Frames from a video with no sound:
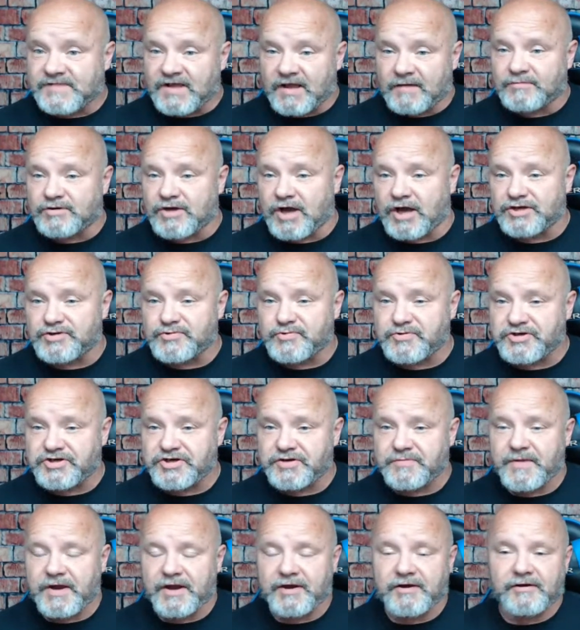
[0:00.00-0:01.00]
I'm Joshua
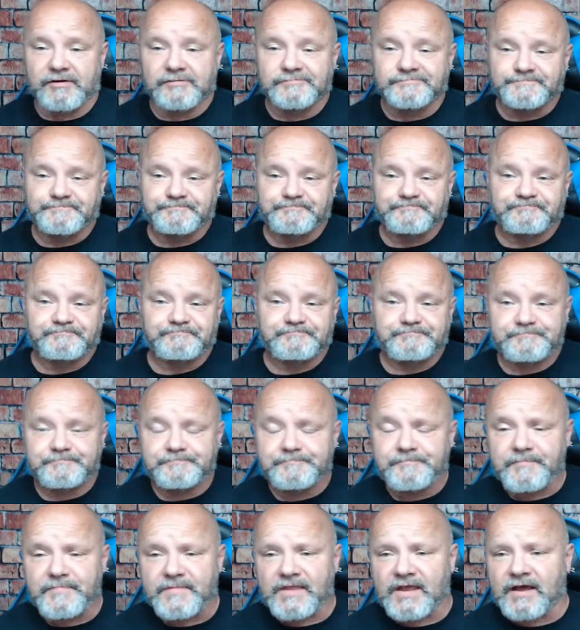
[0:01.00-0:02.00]
Shoemaker.
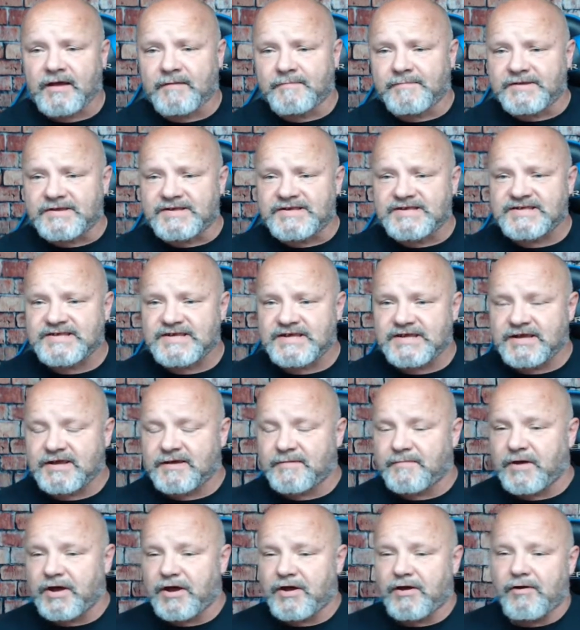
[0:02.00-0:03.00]
I'm the
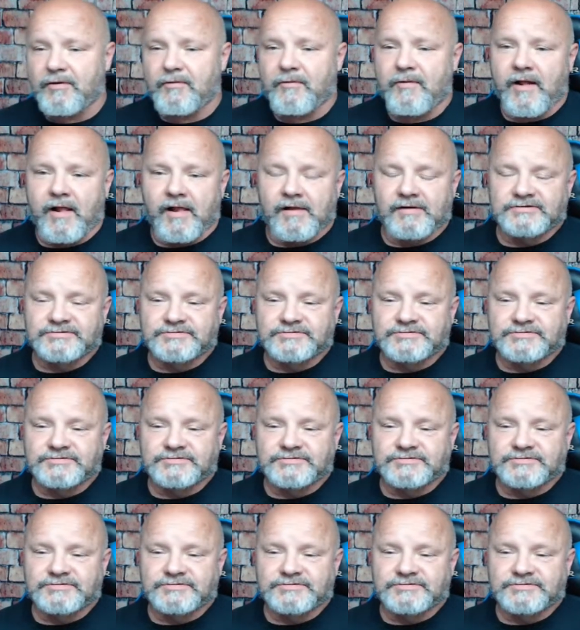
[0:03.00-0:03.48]
CMO